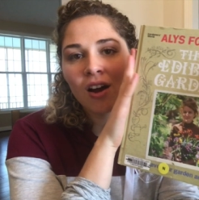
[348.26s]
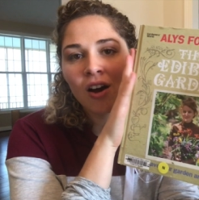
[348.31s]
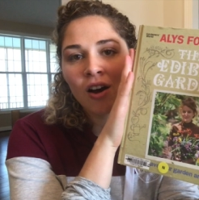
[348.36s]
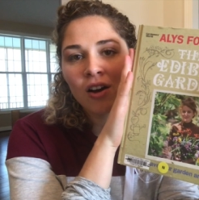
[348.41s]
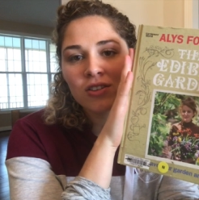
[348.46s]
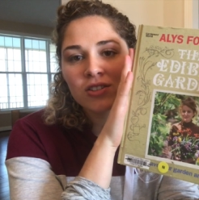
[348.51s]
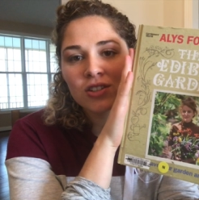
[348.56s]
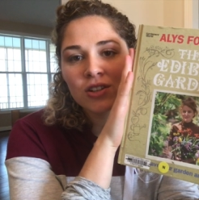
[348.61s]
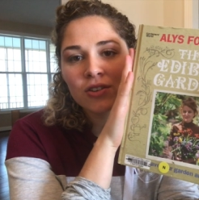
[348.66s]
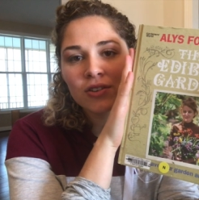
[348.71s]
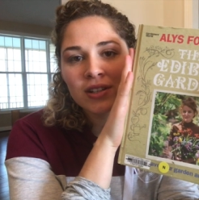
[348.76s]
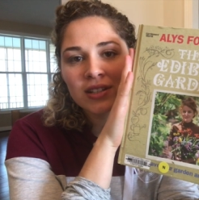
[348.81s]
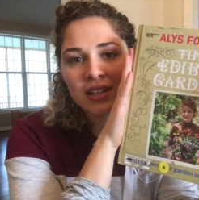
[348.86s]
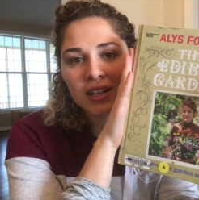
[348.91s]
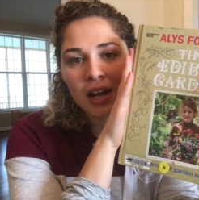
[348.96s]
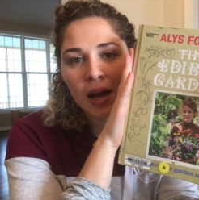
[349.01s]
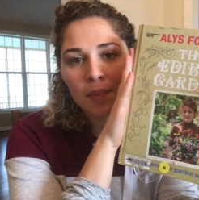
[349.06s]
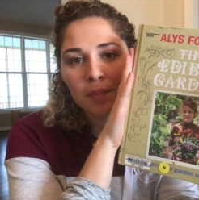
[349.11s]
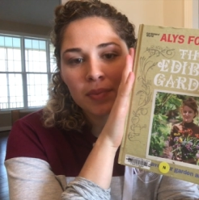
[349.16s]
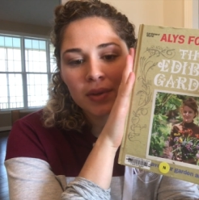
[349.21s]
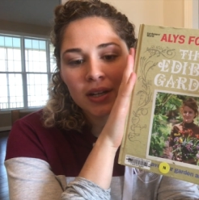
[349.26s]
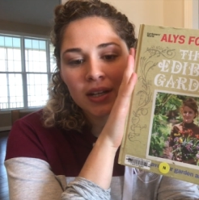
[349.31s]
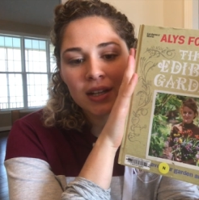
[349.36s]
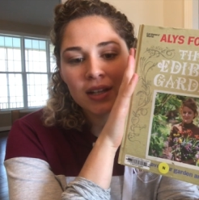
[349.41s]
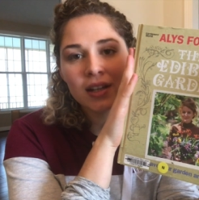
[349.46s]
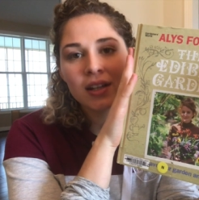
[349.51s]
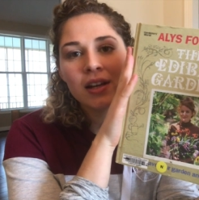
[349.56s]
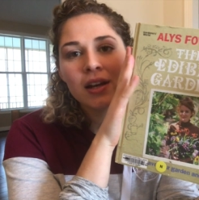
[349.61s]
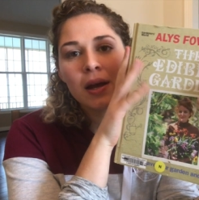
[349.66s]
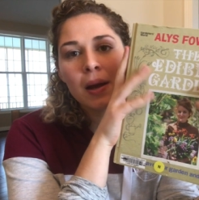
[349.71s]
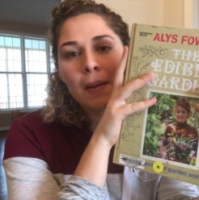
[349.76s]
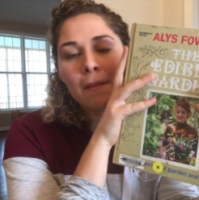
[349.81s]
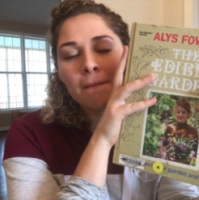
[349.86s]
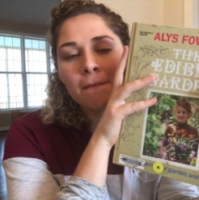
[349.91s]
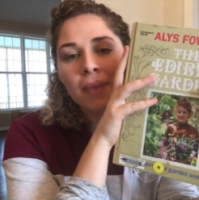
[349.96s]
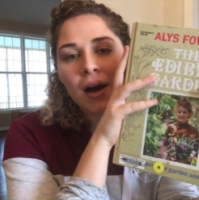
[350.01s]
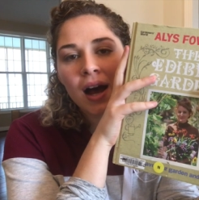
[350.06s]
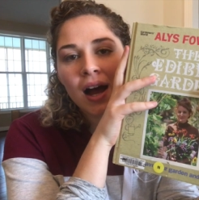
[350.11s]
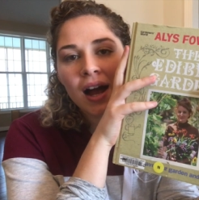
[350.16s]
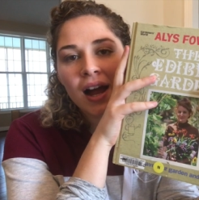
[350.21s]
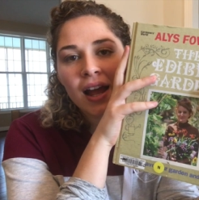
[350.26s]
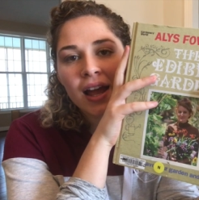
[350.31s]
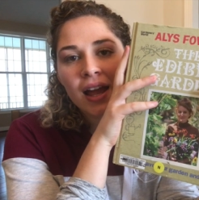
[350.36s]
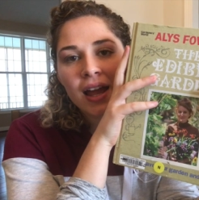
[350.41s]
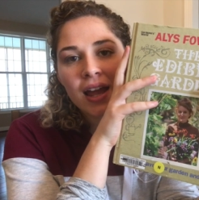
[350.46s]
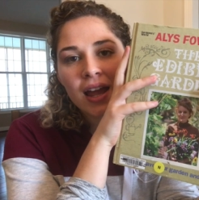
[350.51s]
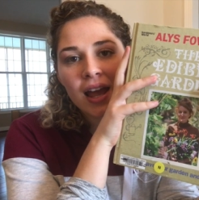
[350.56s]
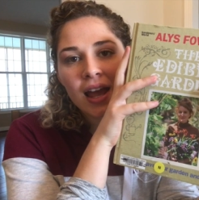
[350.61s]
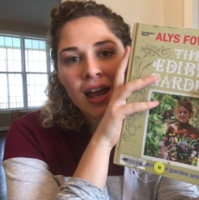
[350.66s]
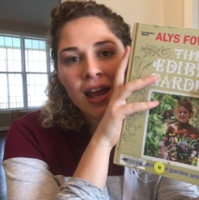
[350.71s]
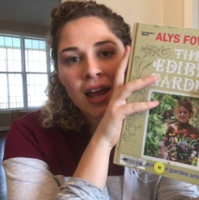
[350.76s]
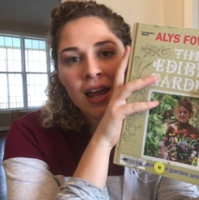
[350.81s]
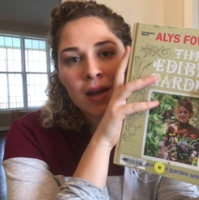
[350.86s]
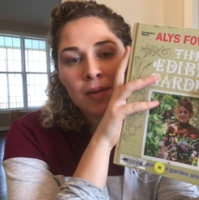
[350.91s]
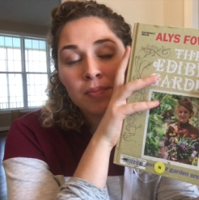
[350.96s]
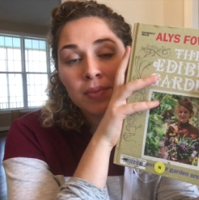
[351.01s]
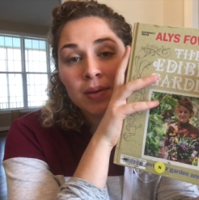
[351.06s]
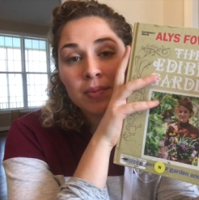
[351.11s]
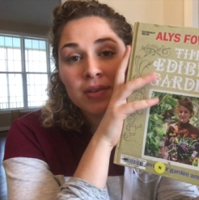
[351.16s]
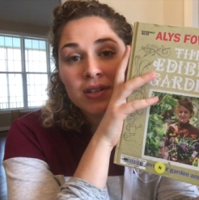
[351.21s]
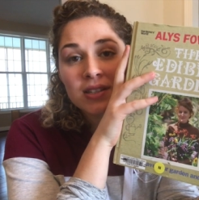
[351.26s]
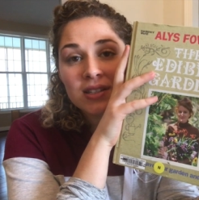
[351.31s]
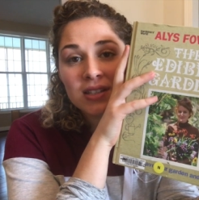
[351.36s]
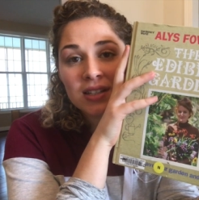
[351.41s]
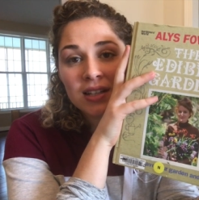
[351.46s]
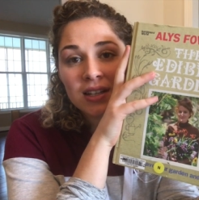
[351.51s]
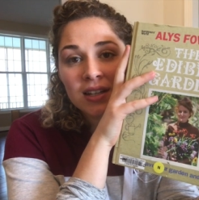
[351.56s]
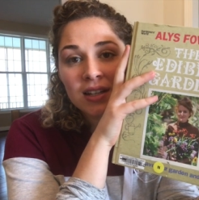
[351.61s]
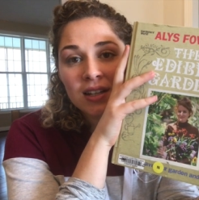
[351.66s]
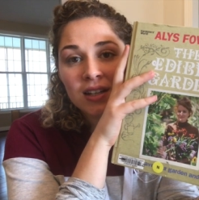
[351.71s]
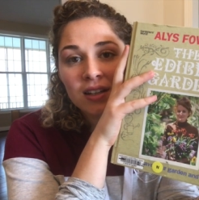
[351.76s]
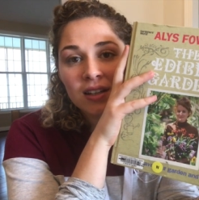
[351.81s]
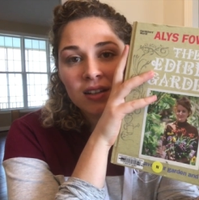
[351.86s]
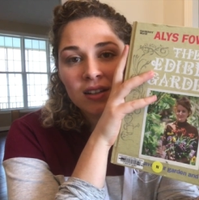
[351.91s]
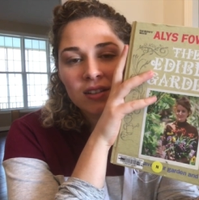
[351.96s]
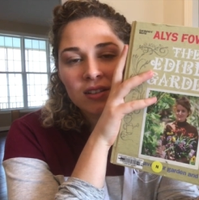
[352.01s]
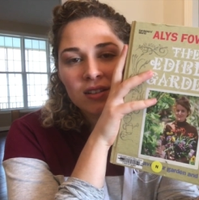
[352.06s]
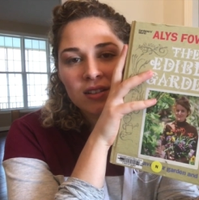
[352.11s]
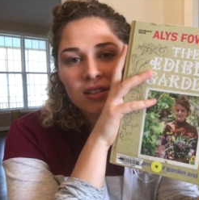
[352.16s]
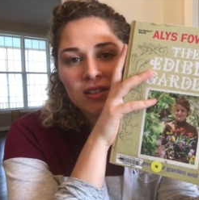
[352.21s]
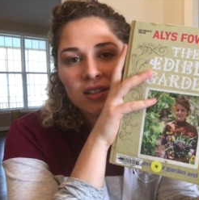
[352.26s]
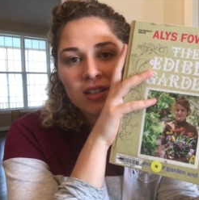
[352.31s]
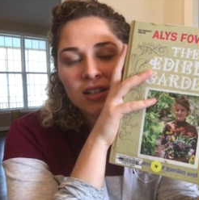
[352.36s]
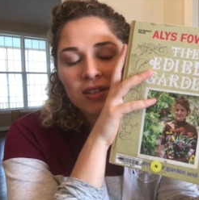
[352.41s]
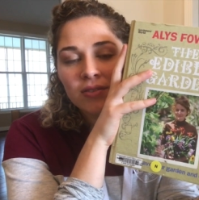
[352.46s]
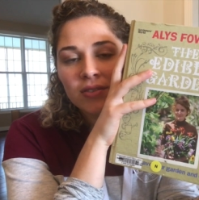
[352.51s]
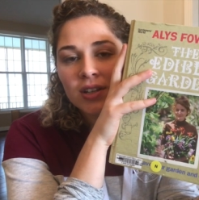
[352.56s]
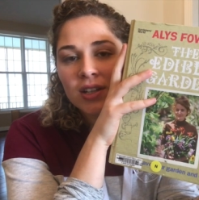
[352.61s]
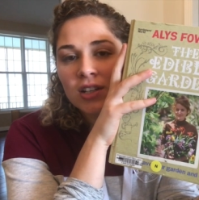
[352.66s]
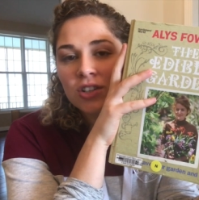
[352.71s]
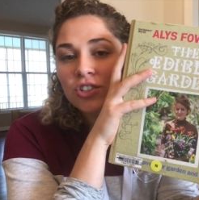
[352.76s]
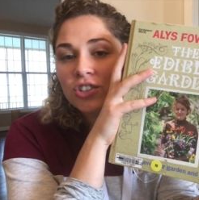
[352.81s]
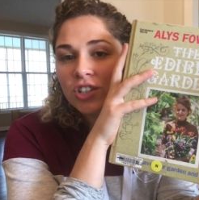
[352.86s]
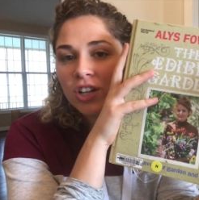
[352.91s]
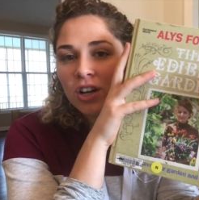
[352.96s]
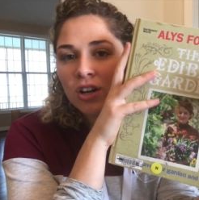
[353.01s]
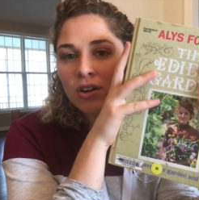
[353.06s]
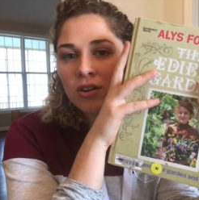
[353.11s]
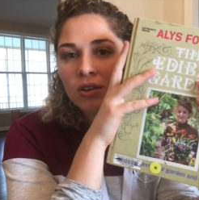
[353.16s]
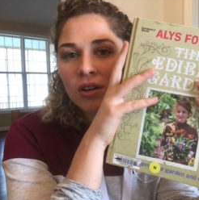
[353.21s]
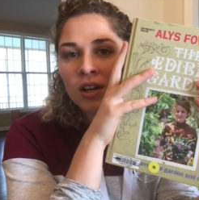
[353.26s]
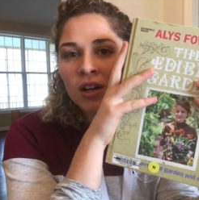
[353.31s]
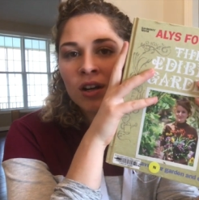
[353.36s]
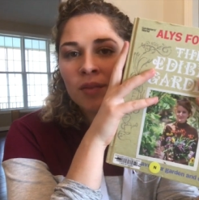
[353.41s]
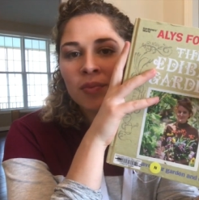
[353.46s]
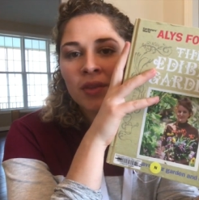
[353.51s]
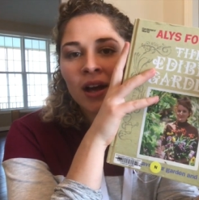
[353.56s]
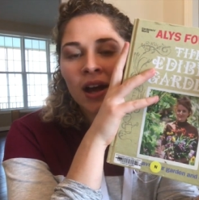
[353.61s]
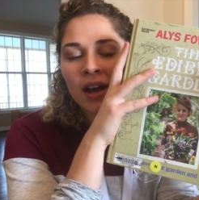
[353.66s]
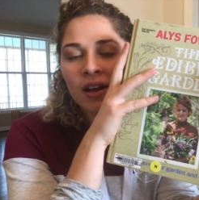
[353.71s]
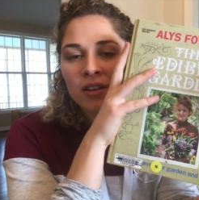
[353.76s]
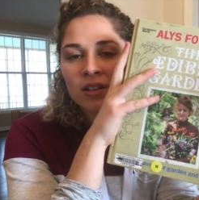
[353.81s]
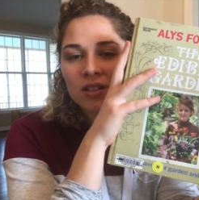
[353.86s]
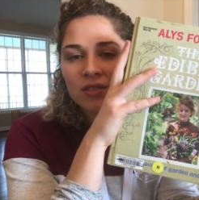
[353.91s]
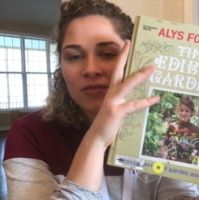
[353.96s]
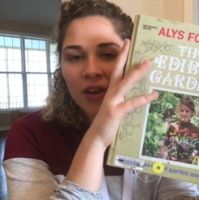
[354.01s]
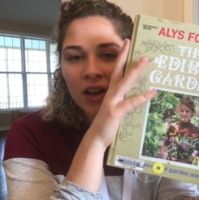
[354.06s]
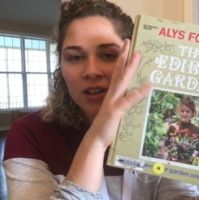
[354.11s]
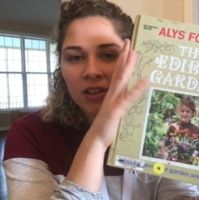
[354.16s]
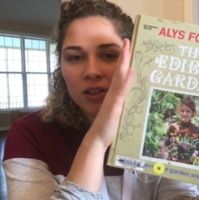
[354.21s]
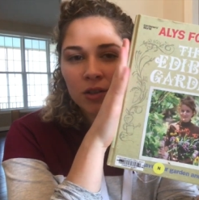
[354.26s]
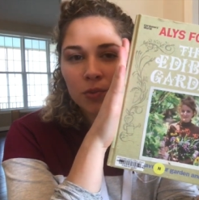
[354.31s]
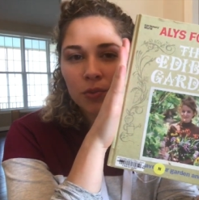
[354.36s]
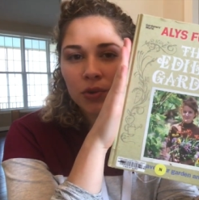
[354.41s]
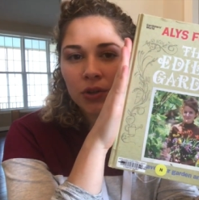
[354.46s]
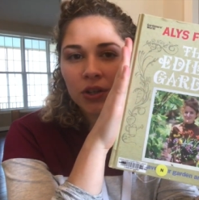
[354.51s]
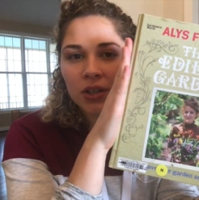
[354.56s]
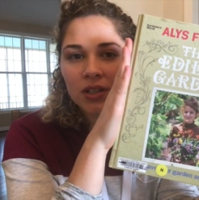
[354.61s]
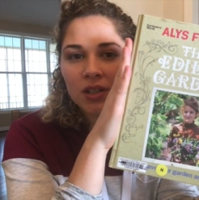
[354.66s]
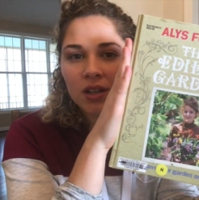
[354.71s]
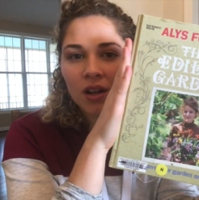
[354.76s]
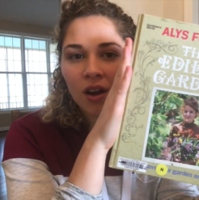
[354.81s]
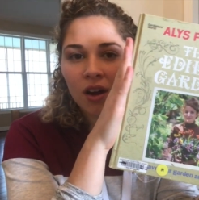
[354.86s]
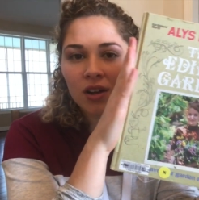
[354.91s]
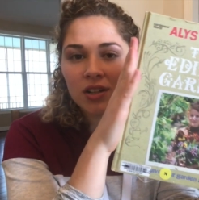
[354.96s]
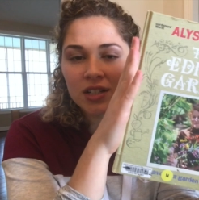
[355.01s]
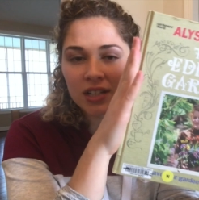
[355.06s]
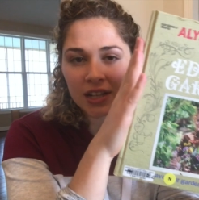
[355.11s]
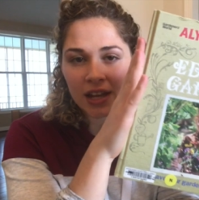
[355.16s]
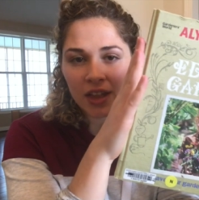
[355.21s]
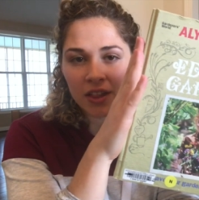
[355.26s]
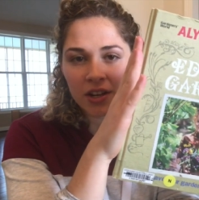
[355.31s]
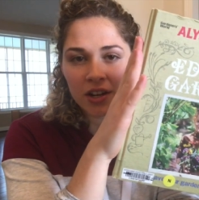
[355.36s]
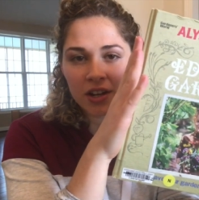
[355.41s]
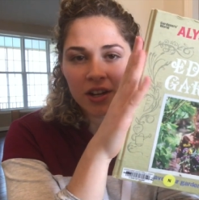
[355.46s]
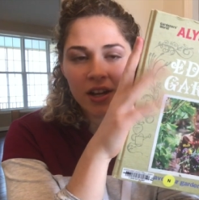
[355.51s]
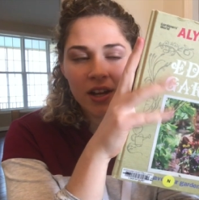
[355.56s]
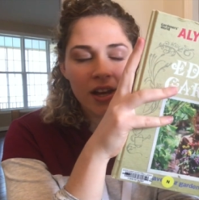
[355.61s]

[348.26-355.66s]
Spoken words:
also is accompanied by a BBC TV show that Alys Fowler put together